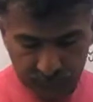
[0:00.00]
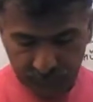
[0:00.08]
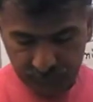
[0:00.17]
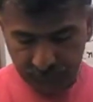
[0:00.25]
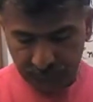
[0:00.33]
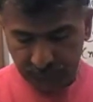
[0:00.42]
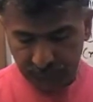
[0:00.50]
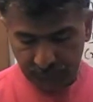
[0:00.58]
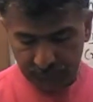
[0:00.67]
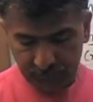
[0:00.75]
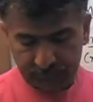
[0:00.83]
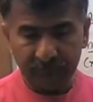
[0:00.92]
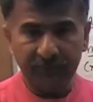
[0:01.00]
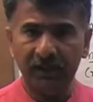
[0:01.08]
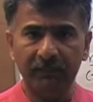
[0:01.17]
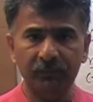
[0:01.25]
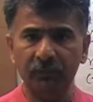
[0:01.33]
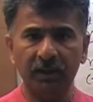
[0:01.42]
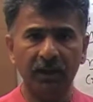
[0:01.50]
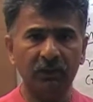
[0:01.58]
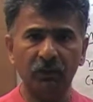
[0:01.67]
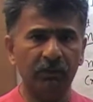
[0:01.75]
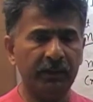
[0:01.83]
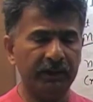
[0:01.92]
make sure that uh, sometimes you can
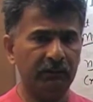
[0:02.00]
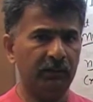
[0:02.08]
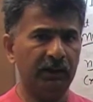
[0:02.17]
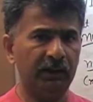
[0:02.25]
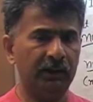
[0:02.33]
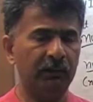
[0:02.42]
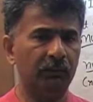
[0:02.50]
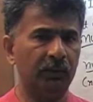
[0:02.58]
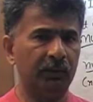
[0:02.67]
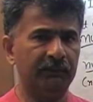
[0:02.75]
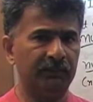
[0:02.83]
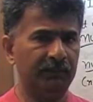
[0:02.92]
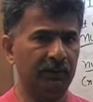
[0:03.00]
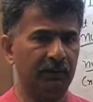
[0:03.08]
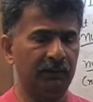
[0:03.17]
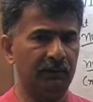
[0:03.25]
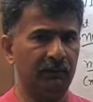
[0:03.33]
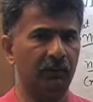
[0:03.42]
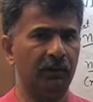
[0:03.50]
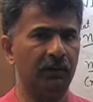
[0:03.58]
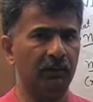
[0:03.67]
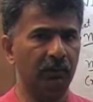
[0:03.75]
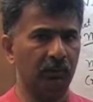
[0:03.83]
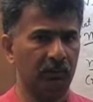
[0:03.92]
go by the way the word something the uh, word
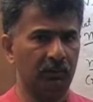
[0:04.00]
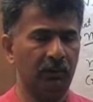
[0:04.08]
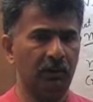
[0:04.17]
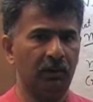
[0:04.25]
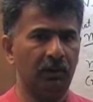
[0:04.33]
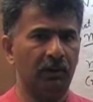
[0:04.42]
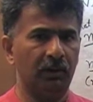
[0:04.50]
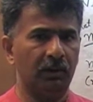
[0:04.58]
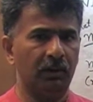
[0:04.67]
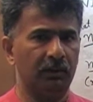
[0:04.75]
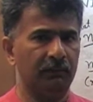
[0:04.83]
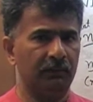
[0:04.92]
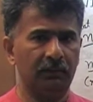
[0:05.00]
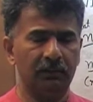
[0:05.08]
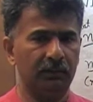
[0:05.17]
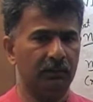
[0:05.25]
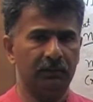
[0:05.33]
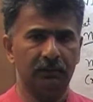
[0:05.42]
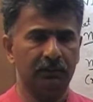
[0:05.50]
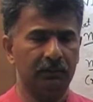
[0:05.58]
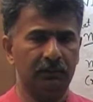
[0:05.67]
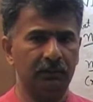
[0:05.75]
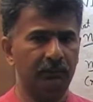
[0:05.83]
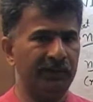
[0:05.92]
look uh, so the, the,
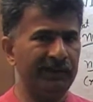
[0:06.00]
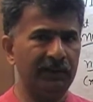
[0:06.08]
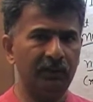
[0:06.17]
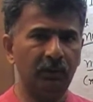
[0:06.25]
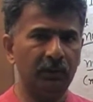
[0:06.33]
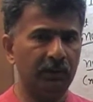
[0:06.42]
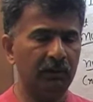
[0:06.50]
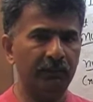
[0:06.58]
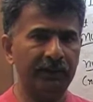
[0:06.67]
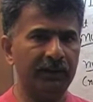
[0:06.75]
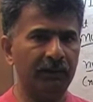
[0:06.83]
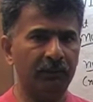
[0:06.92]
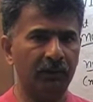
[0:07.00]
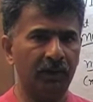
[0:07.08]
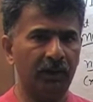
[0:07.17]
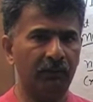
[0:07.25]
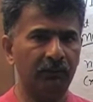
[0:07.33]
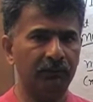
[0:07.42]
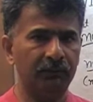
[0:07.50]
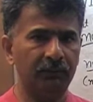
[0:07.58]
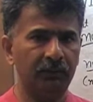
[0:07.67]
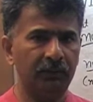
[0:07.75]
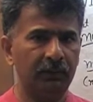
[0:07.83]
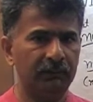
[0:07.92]
the, way they look and the way they are pronounced
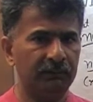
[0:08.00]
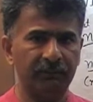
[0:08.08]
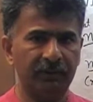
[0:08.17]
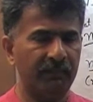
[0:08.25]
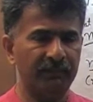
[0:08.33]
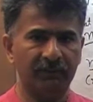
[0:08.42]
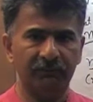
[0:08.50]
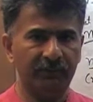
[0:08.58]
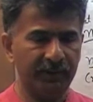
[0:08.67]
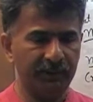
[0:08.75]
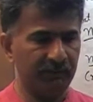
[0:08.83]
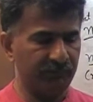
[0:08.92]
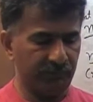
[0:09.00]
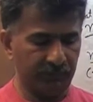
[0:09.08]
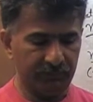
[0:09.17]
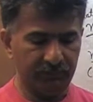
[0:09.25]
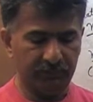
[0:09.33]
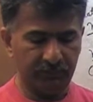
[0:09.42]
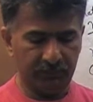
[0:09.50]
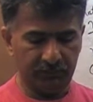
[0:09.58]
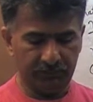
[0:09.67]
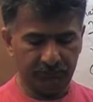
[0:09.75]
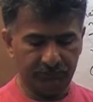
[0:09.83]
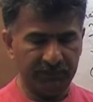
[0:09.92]
sometimes are very different uh,
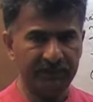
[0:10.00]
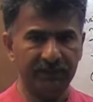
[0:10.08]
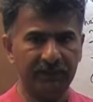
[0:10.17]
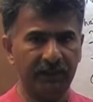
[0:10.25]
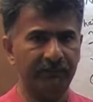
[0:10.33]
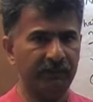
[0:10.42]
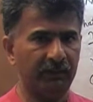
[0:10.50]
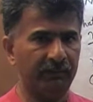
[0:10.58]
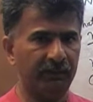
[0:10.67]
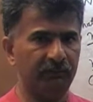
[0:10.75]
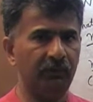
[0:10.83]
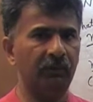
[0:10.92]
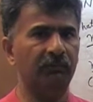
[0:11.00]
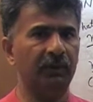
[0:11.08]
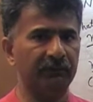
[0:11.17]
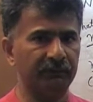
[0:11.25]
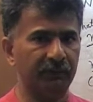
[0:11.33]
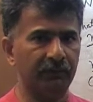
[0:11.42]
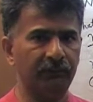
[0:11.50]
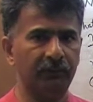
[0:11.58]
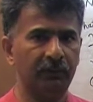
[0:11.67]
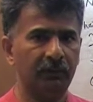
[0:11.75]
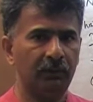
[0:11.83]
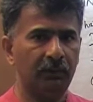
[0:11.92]
many a times I've a fool of myself
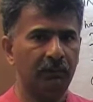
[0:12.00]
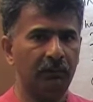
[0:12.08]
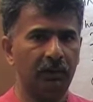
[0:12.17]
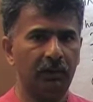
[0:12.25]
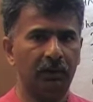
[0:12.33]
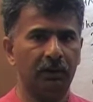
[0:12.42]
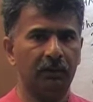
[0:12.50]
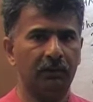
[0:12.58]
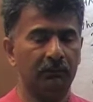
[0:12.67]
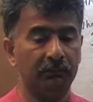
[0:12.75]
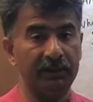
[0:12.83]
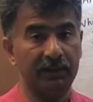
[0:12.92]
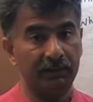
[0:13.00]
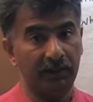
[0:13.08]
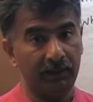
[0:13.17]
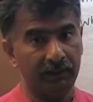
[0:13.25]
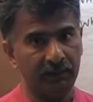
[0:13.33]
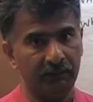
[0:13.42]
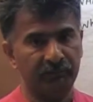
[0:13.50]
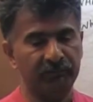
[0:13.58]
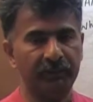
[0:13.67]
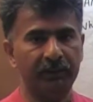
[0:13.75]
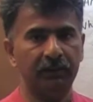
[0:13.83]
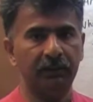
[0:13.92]
where being a non-native
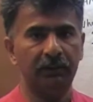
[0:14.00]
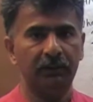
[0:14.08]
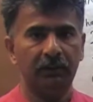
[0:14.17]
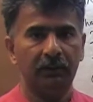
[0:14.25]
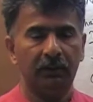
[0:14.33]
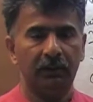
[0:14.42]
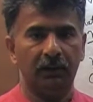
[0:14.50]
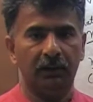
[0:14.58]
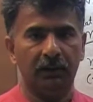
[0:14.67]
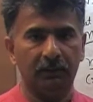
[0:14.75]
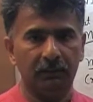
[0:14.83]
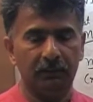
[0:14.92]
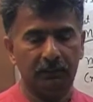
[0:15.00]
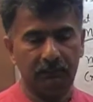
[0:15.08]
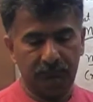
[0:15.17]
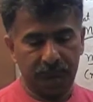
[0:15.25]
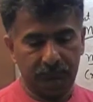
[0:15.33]
speaker uh, um,